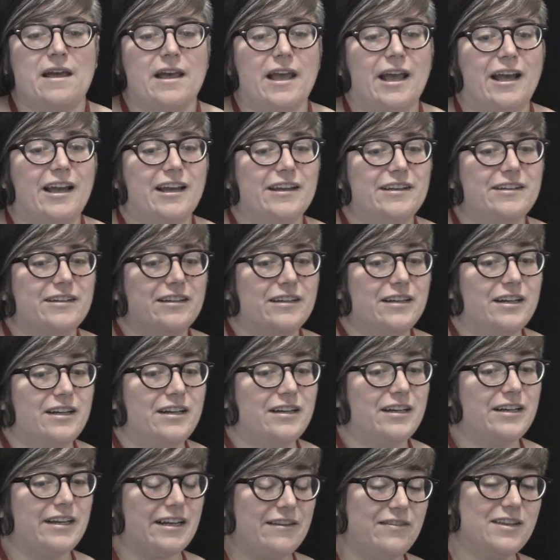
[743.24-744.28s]
And
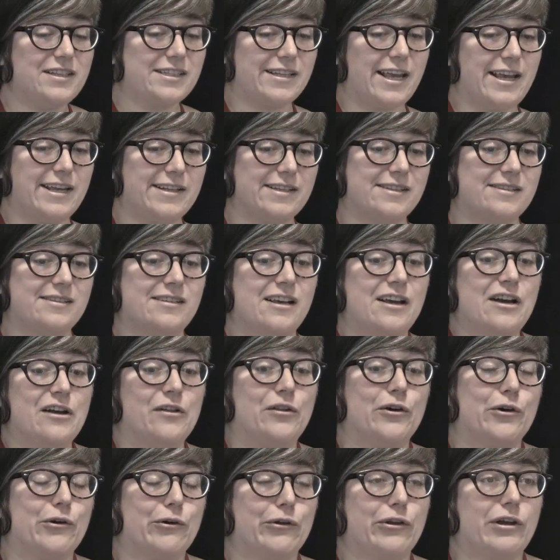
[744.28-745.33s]
in this case,
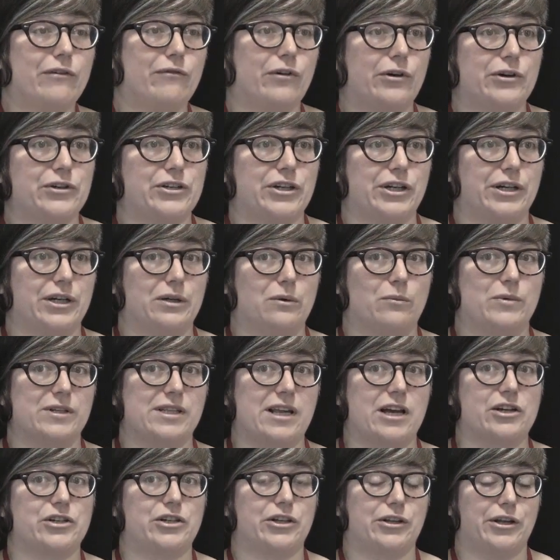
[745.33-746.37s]
the early version was
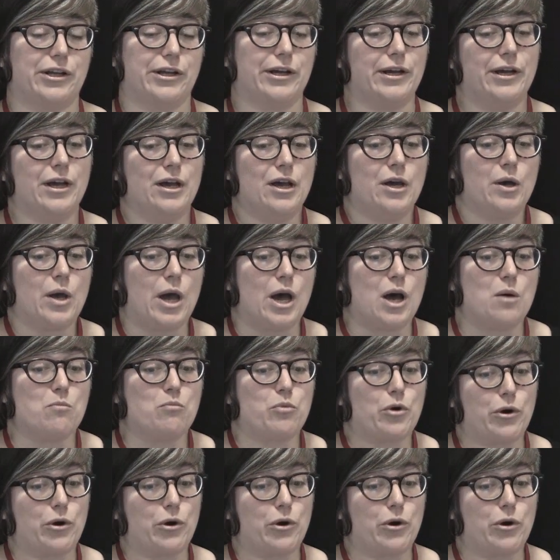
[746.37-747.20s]
actually um,